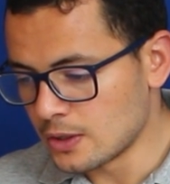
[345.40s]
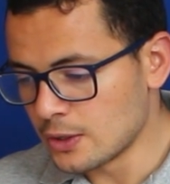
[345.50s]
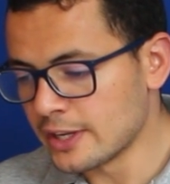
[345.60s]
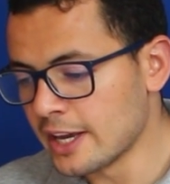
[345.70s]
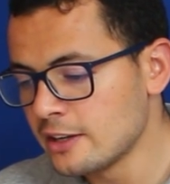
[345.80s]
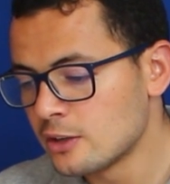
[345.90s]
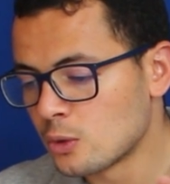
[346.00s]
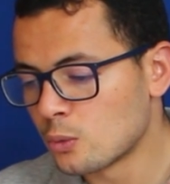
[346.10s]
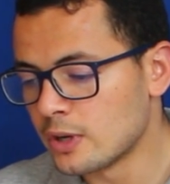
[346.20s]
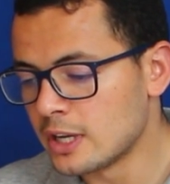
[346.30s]
again
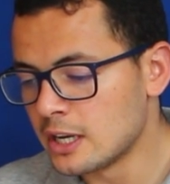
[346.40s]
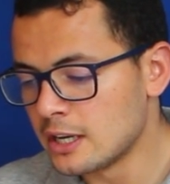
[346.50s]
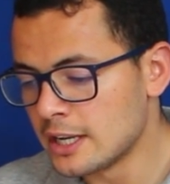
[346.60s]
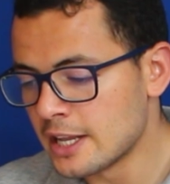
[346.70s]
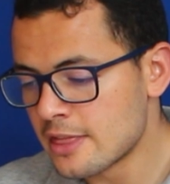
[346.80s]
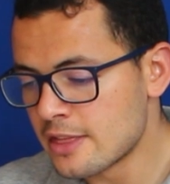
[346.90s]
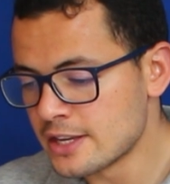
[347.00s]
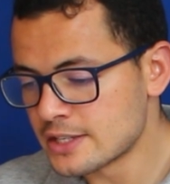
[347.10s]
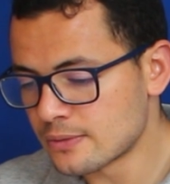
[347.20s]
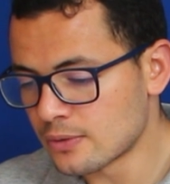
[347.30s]
we'll leave
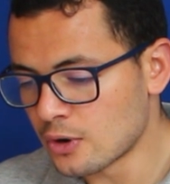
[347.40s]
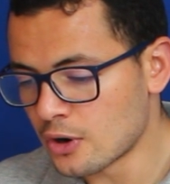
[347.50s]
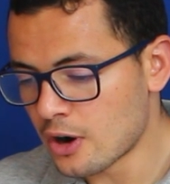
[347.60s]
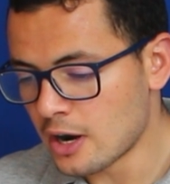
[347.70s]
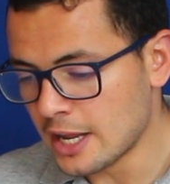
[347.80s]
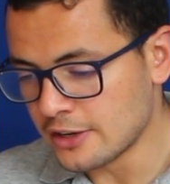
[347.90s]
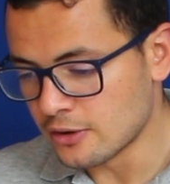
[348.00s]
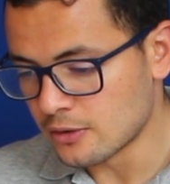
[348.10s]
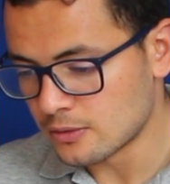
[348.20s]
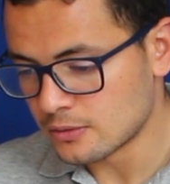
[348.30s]
this for
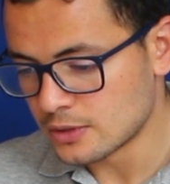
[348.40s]
later